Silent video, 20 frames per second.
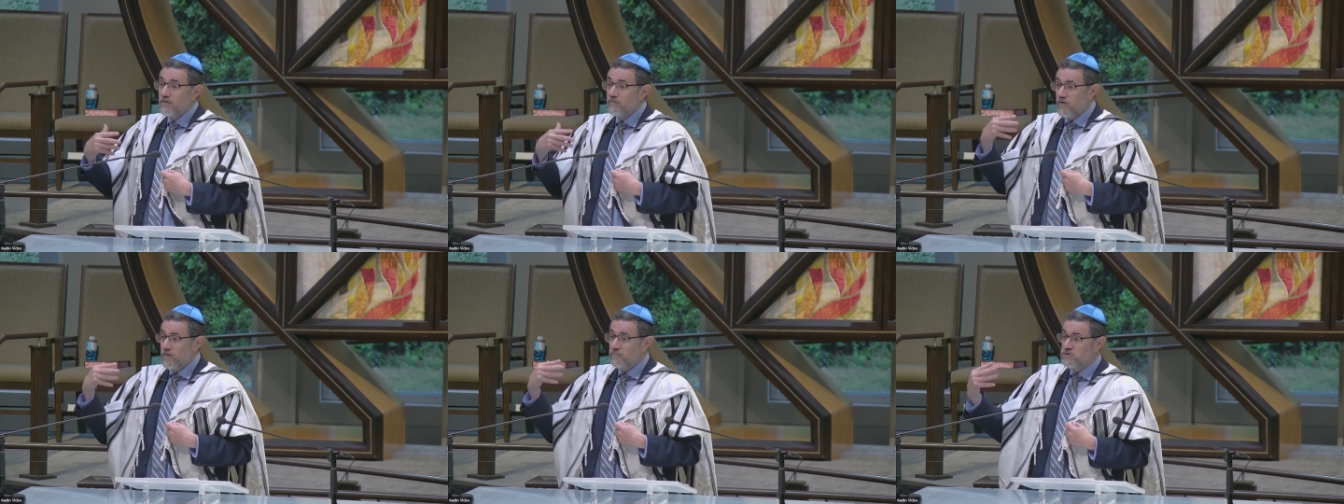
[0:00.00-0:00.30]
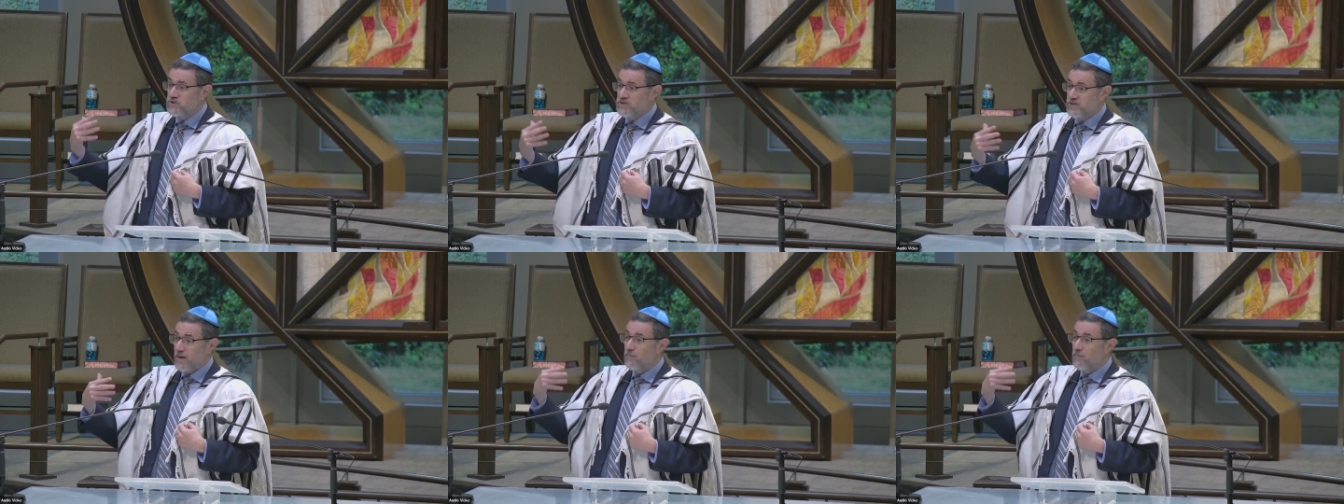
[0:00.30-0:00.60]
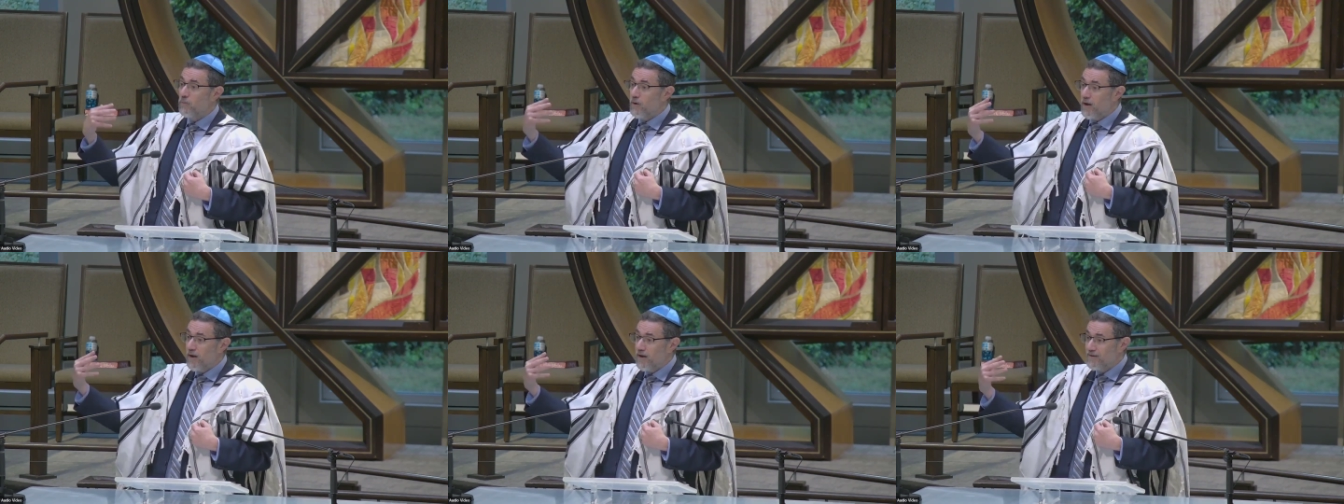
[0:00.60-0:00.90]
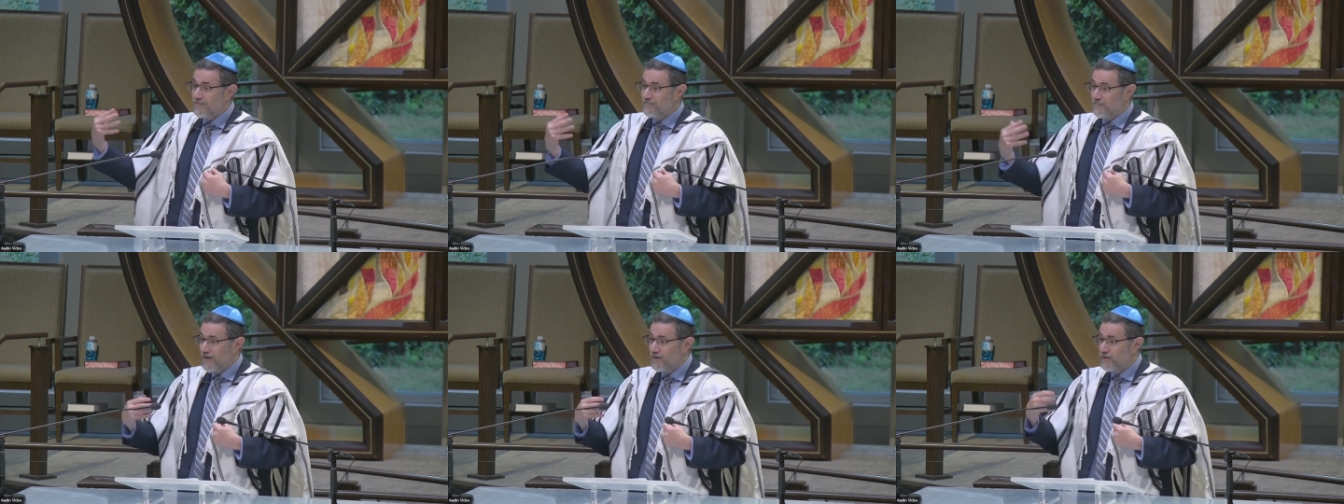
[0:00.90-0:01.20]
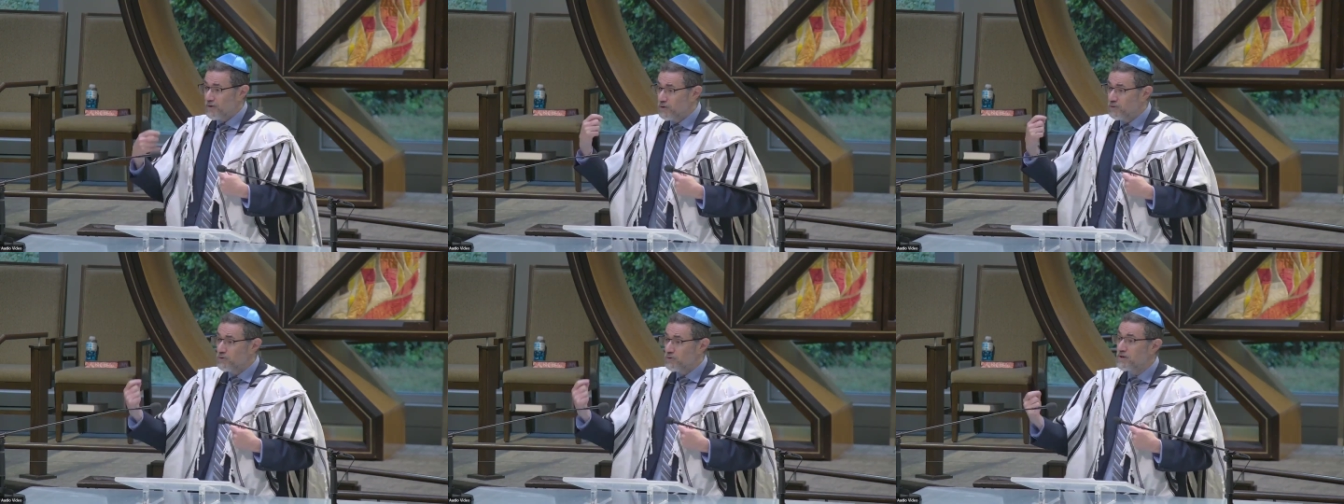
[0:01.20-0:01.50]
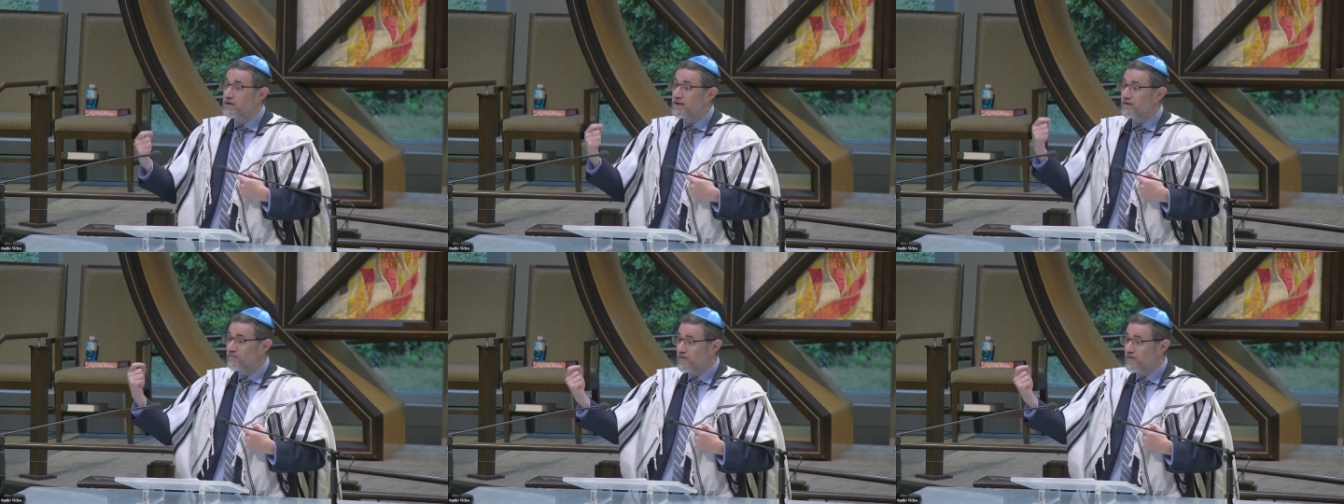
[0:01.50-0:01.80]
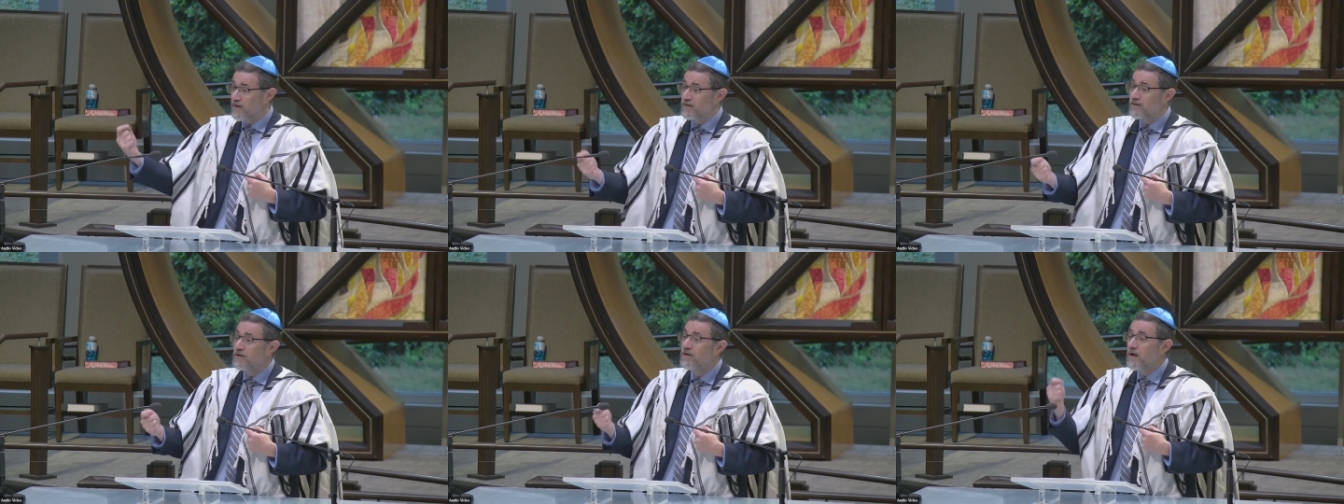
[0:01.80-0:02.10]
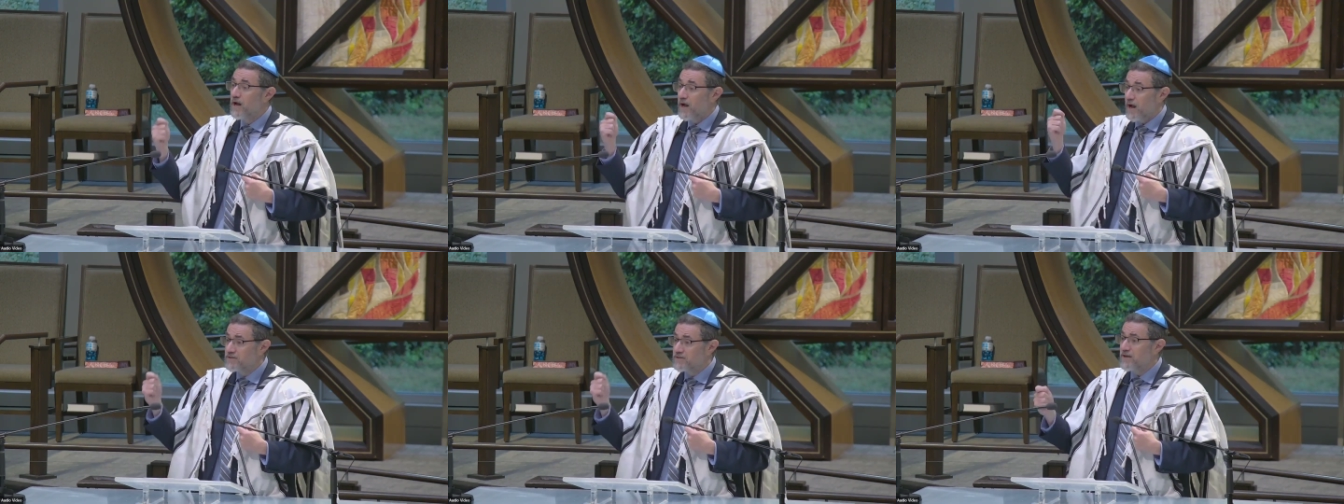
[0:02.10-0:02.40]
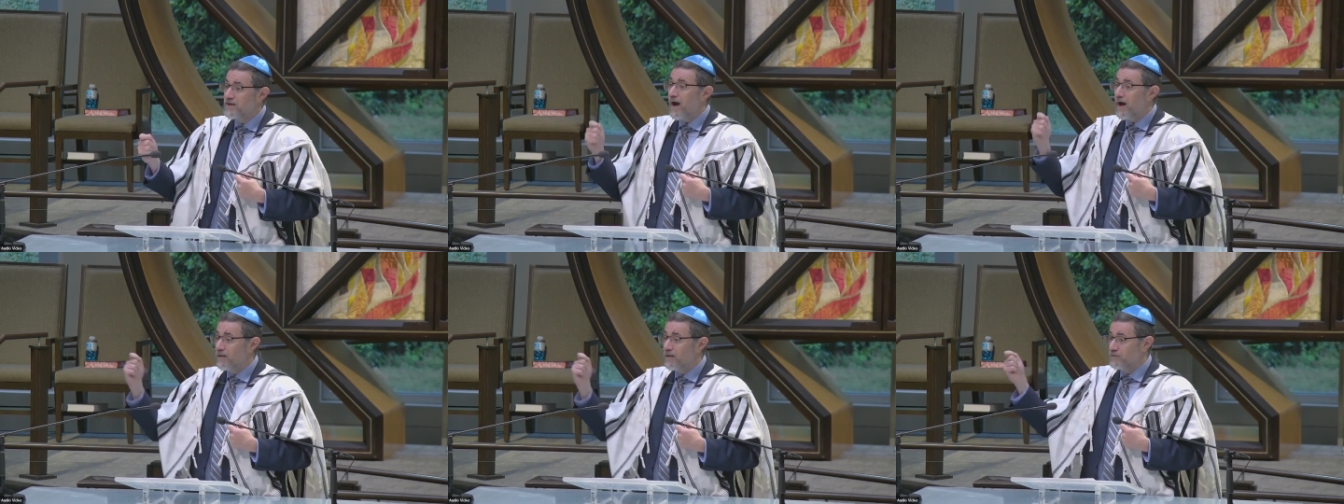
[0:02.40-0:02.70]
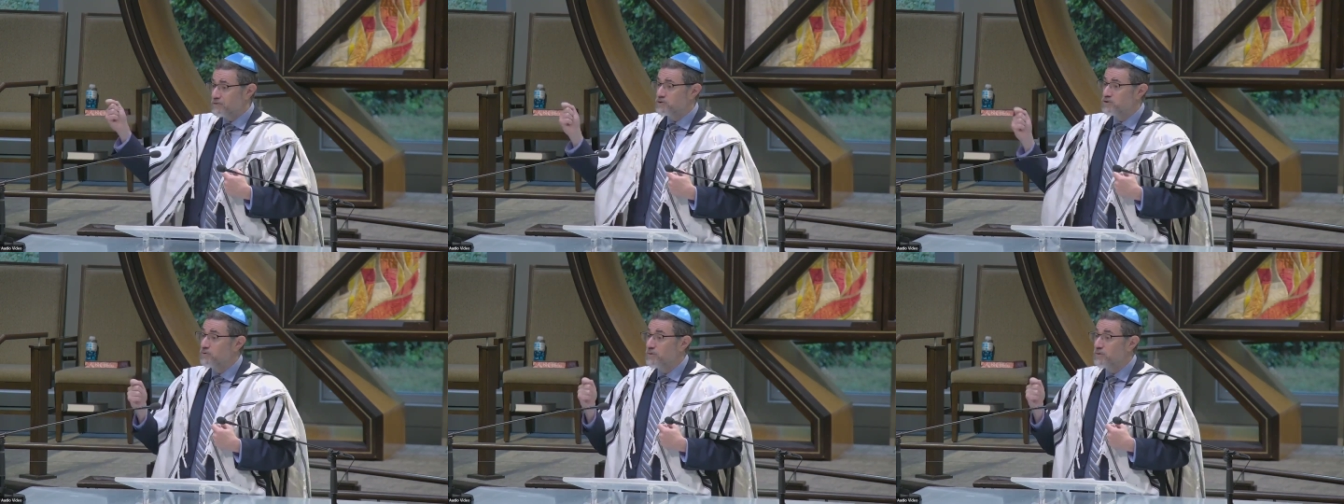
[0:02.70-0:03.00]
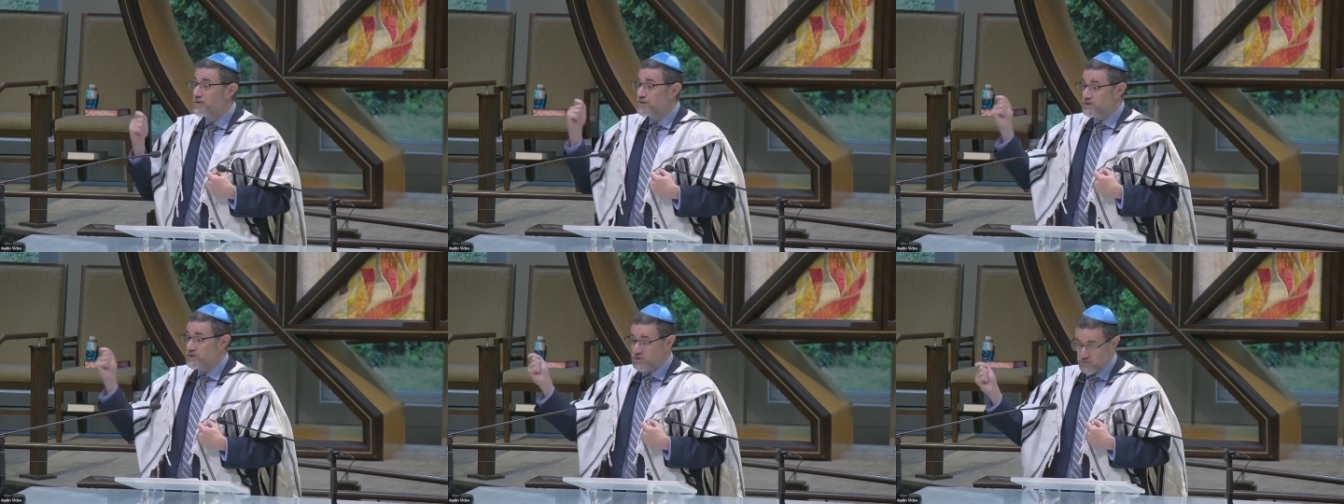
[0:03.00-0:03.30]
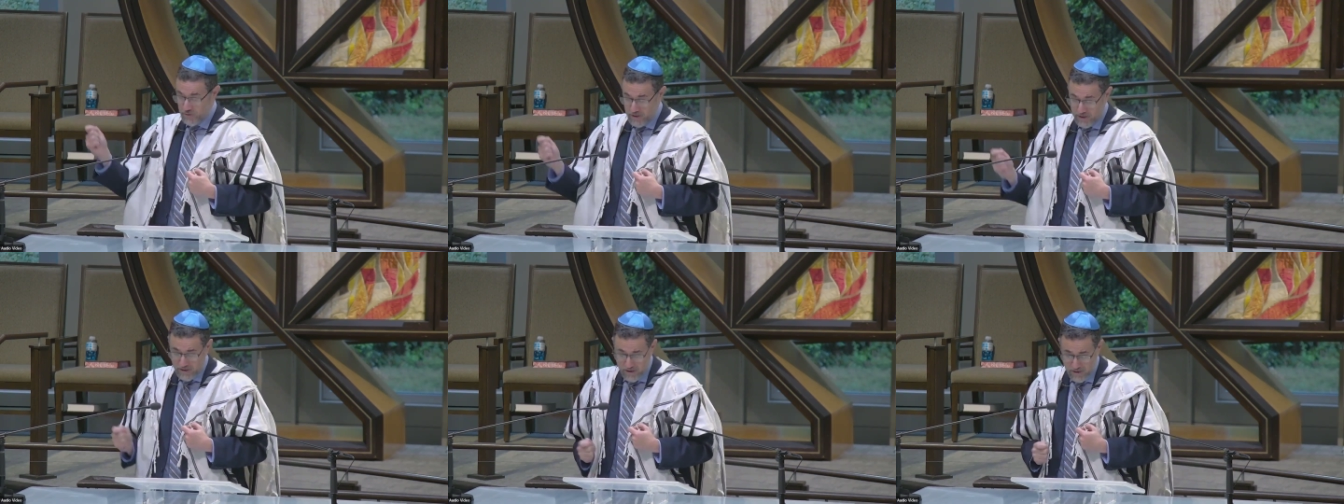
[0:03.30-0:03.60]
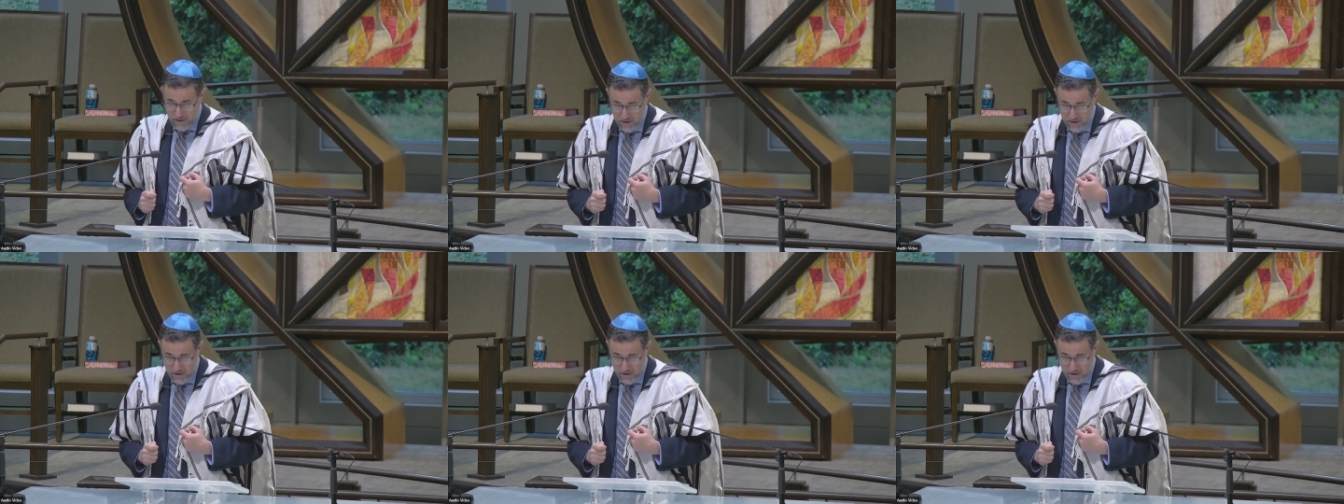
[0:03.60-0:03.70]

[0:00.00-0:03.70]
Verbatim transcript: from someone right who you're giving a dollar to in the street.